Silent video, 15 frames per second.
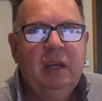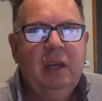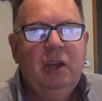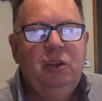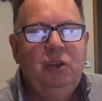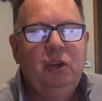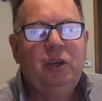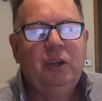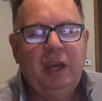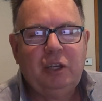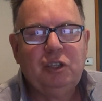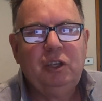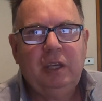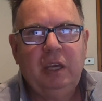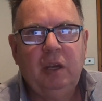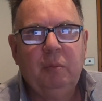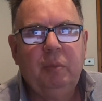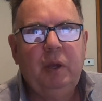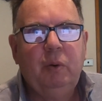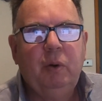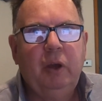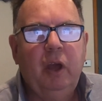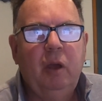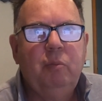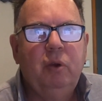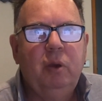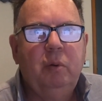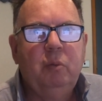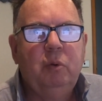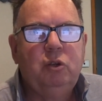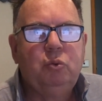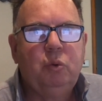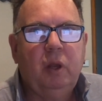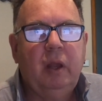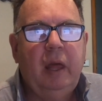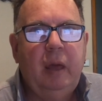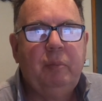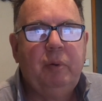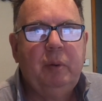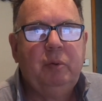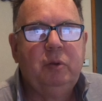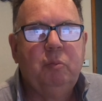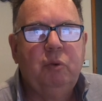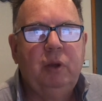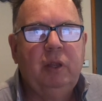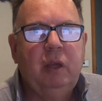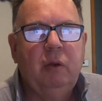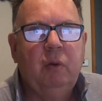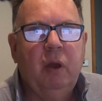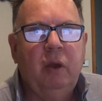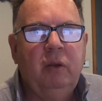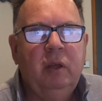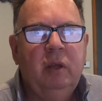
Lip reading: You can actually get a BYO permit, which will allow people to bring their own,